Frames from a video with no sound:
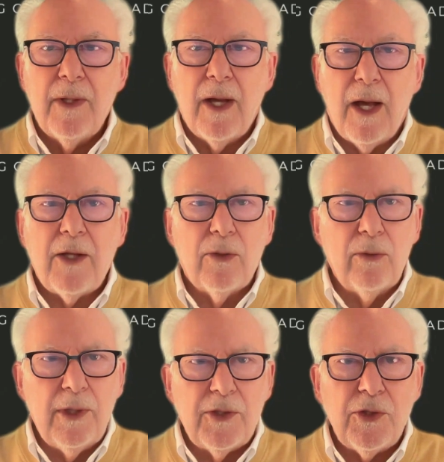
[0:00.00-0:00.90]
I
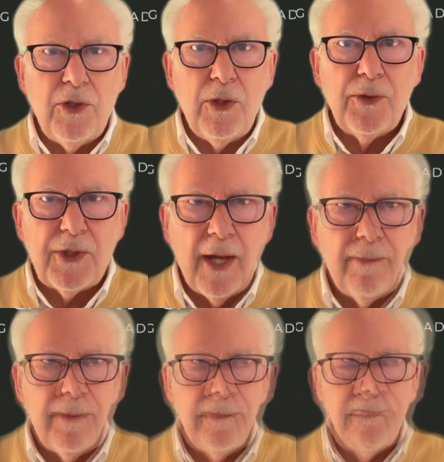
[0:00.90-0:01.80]
call this news
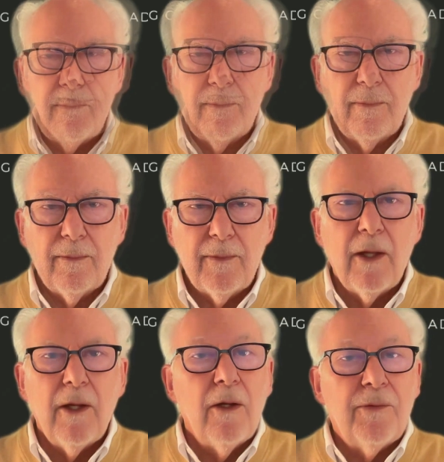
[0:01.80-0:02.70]
hype.
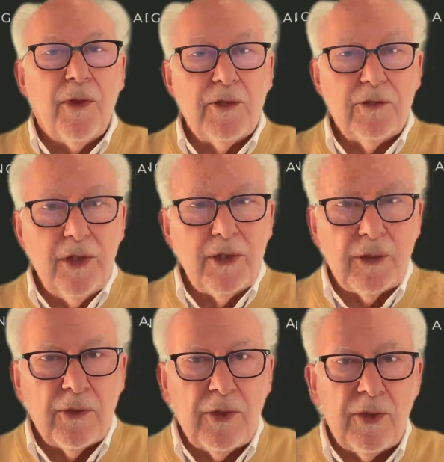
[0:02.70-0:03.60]
For these
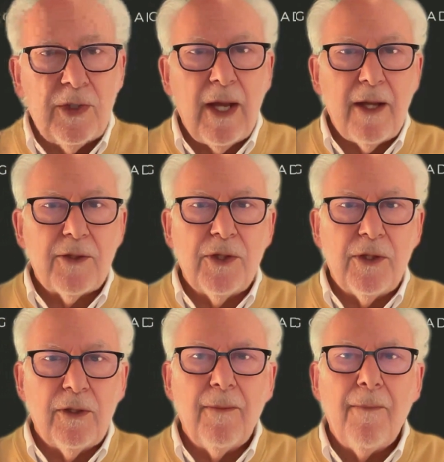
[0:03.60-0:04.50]
reasons, using
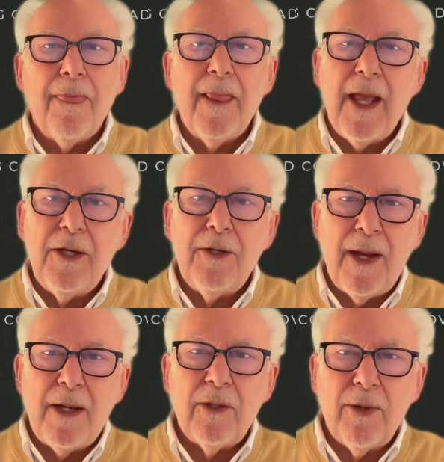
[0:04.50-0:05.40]
external
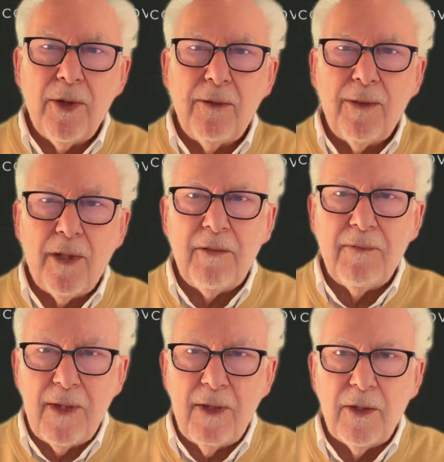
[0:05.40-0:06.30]
independent third-party
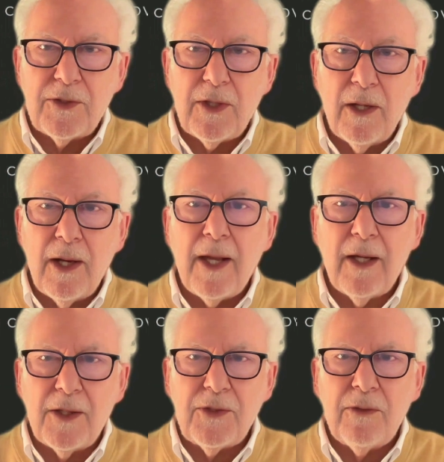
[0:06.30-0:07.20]
vendors like
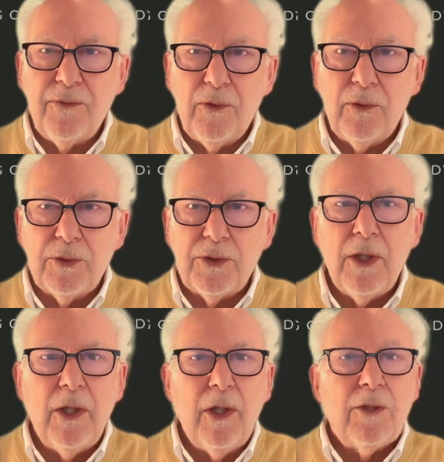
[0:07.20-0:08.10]
us in Fuld
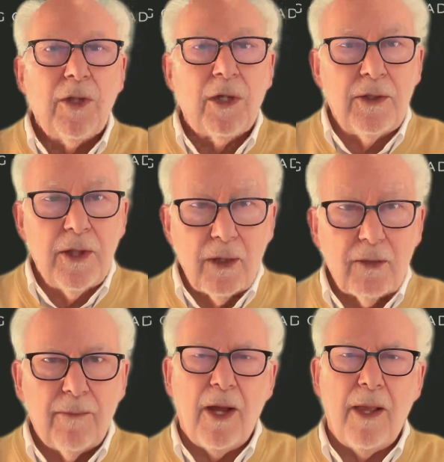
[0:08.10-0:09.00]
to
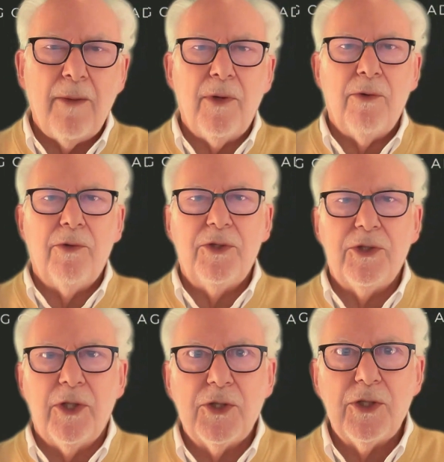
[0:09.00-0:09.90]
conduct primary
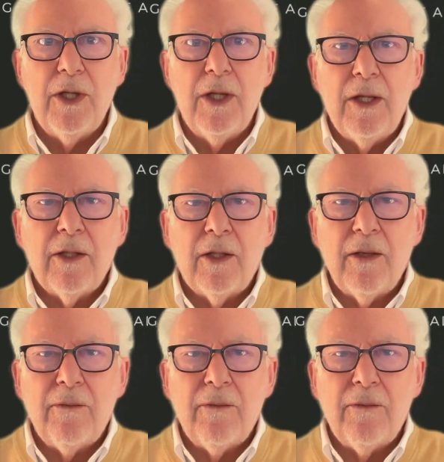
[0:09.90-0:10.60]
research can give